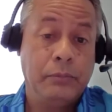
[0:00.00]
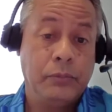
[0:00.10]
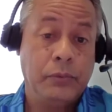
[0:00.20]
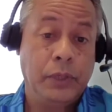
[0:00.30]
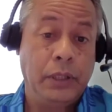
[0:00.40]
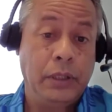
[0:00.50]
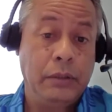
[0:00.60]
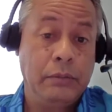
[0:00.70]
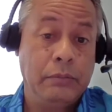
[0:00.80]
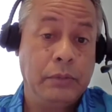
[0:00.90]
uh,
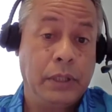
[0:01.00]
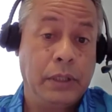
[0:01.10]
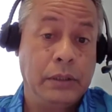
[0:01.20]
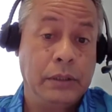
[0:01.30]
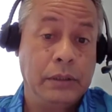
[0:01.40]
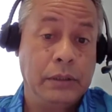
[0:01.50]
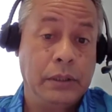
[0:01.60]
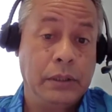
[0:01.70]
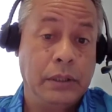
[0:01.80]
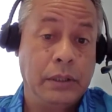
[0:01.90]
really
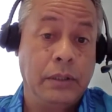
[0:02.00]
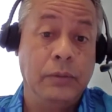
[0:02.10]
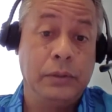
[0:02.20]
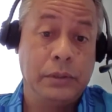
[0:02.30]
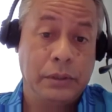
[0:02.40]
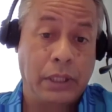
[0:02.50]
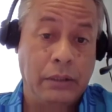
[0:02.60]
uh, acute,